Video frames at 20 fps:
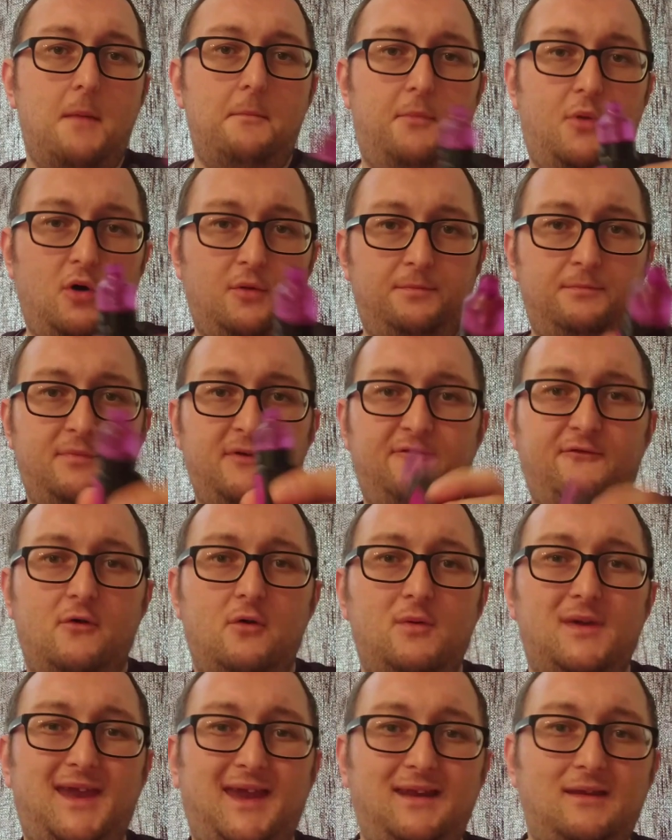But
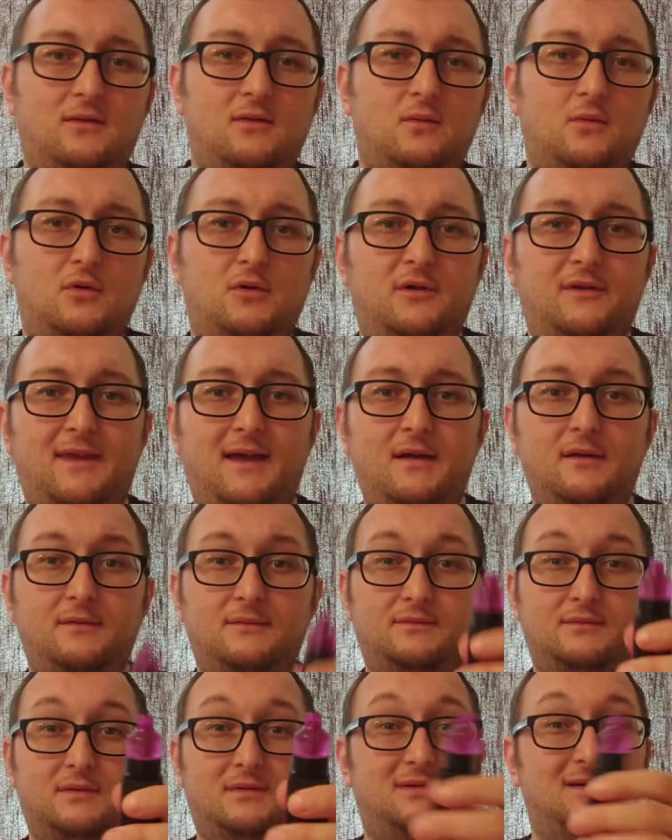before we get into all that,
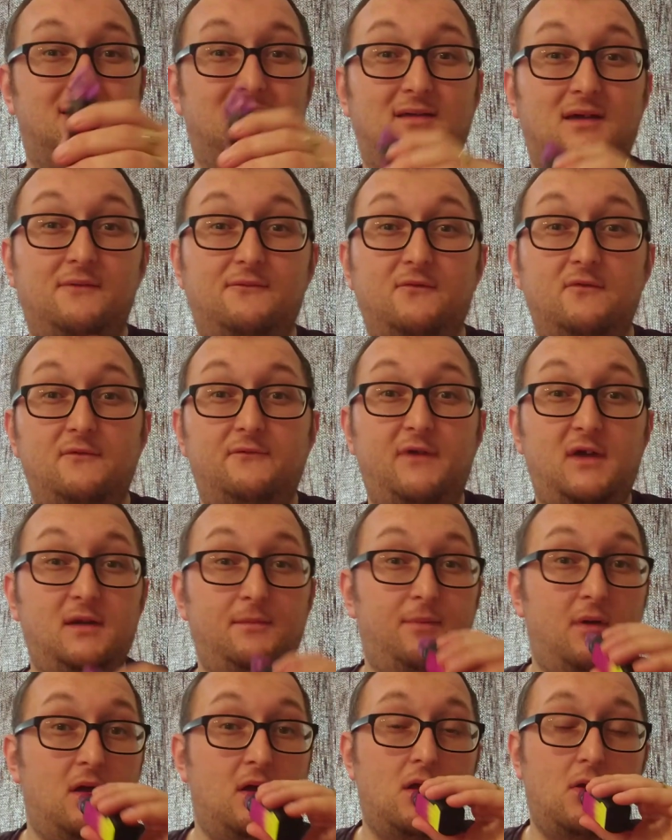let's give her a vape.